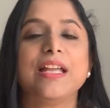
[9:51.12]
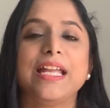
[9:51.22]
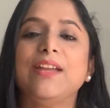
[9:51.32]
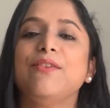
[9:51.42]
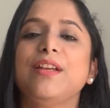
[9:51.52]

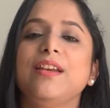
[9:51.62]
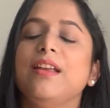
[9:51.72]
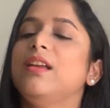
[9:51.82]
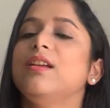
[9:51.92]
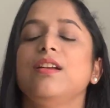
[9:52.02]

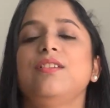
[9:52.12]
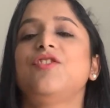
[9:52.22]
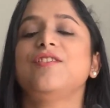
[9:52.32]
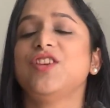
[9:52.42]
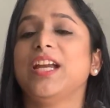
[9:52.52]
even
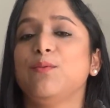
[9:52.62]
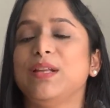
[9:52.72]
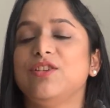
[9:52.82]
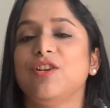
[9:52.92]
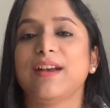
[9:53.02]
check
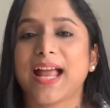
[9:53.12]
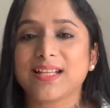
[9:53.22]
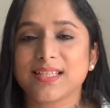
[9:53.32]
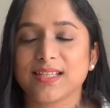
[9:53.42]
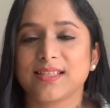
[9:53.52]
with your
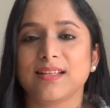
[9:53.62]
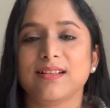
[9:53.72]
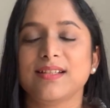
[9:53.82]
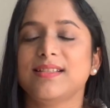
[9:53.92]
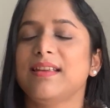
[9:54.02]

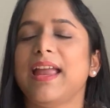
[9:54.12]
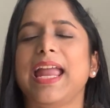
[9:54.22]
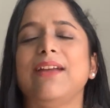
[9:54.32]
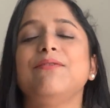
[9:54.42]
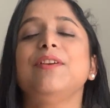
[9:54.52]
ancestors.
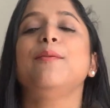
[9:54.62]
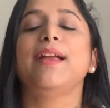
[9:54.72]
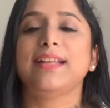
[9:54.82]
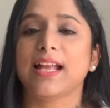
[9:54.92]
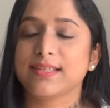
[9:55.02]
everywhere
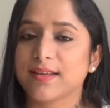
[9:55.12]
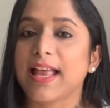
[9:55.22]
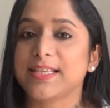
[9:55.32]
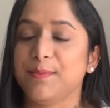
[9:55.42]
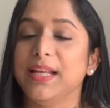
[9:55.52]
cancer
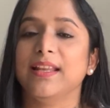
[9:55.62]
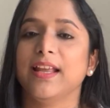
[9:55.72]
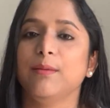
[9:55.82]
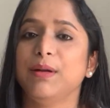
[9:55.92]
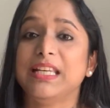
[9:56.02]
has been
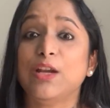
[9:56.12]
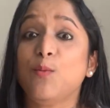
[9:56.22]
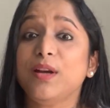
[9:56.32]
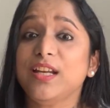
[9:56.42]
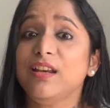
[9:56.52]
there, but
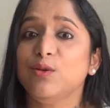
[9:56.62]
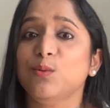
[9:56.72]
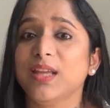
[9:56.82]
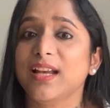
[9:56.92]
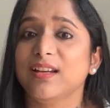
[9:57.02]
nobody knew
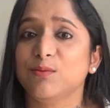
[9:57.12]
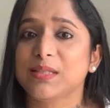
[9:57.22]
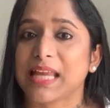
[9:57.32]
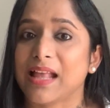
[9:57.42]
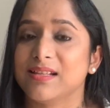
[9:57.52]
that it was
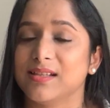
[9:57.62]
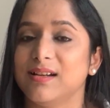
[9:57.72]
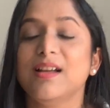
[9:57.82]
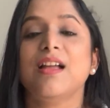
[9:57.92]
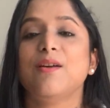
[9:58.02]
cancer.
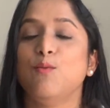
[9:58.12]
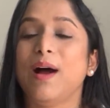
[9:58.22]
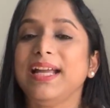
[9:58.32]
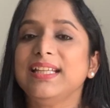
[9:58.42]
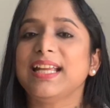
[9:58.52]

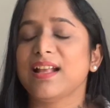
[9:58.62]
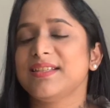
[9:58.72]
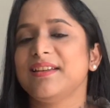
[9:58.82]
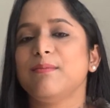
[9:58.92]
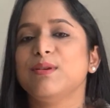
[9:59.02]
Why the
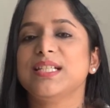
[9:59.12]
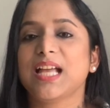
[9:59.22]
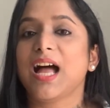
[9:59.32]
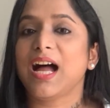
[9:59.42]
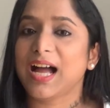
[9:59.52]
cancer numbers
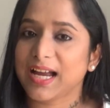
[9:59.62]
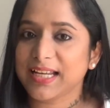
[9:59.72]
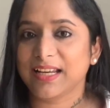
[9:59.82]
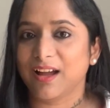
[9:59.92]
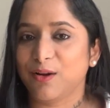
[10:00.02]
are high
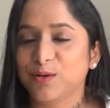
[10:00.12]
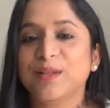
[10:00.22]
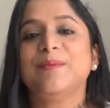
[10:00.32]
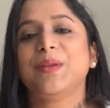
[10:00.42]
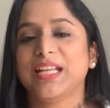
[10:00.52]
now?
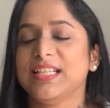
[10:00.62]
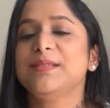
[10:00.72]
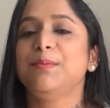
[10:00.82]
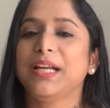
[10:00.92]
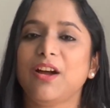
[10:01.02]
It is
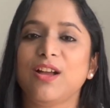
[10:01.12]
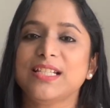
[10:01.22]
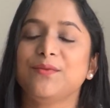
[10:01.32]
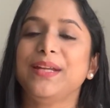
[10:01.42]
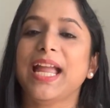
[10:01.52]

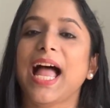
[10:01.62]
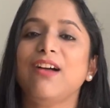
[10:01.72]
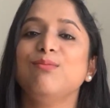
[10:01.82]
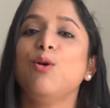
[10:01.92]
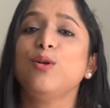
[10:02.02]
because we
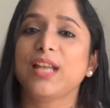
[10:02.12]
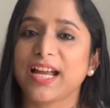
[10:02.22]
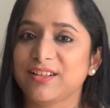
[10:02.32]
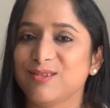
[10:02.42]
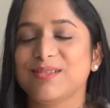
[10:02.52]
have more
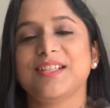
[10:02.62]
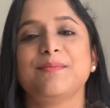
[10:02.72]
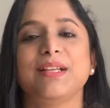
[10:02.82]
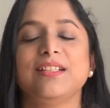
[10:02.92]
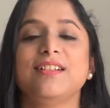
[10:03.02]
diagnosis
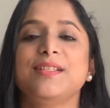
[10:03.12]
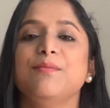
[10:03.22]
methods,